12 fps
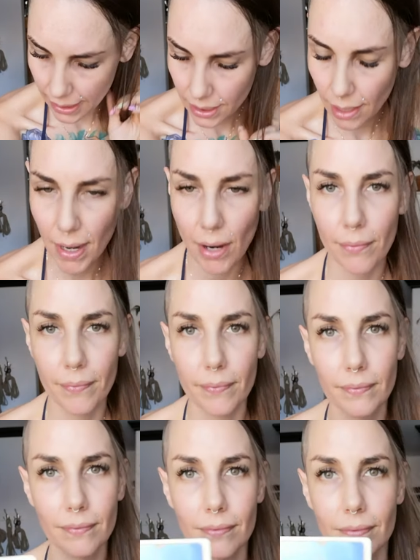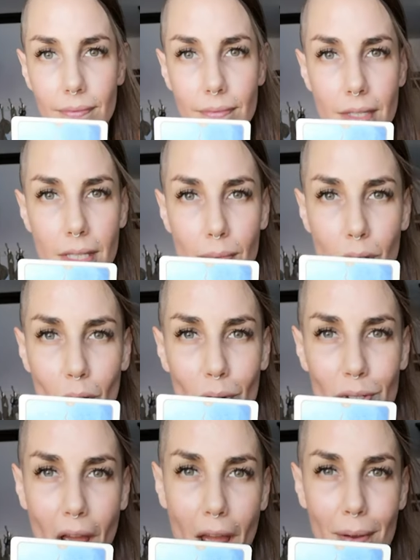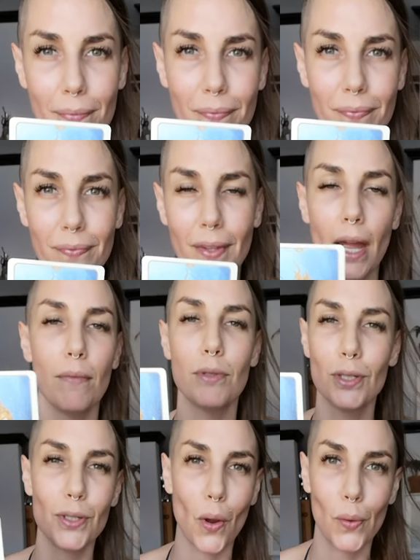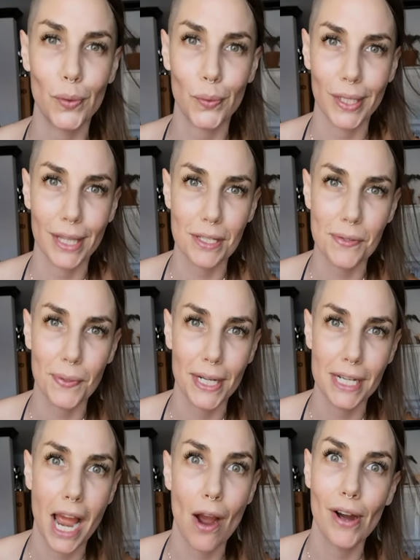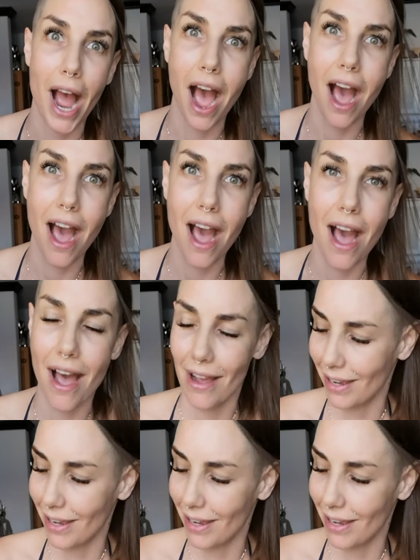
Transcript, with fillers: take a time out, some solo time. I'm so doing this right now. Ah,